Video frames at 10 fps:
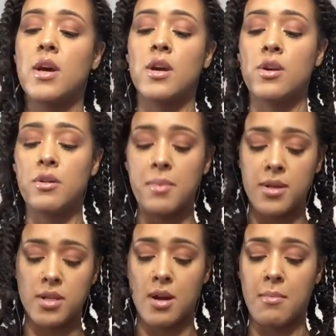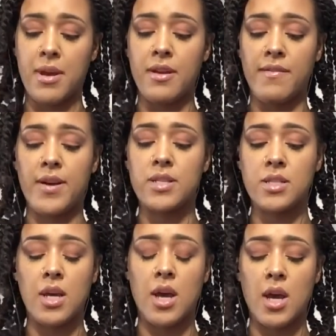Grieve it'll start
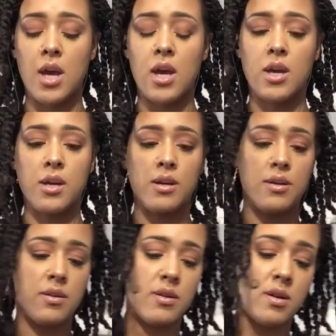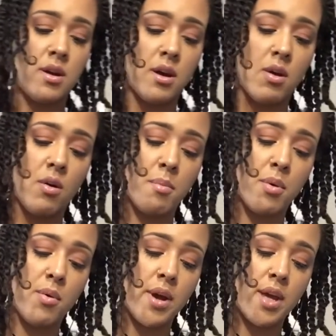manifesting or
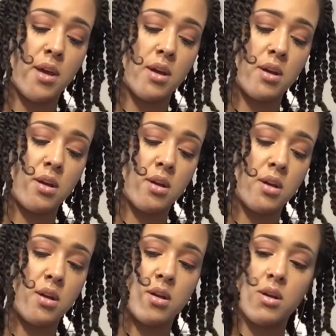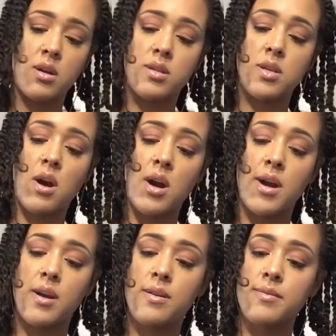boy. Sorry.
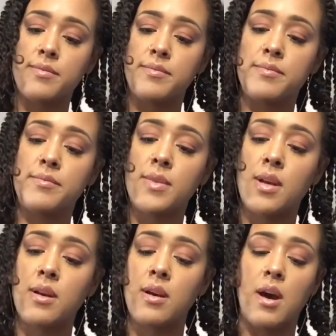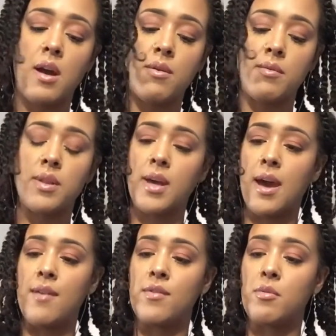I don't really
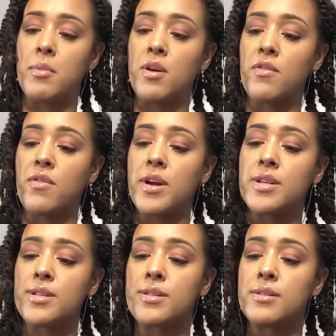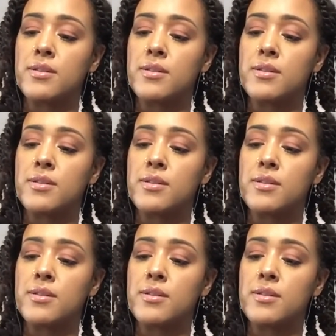have no male friends.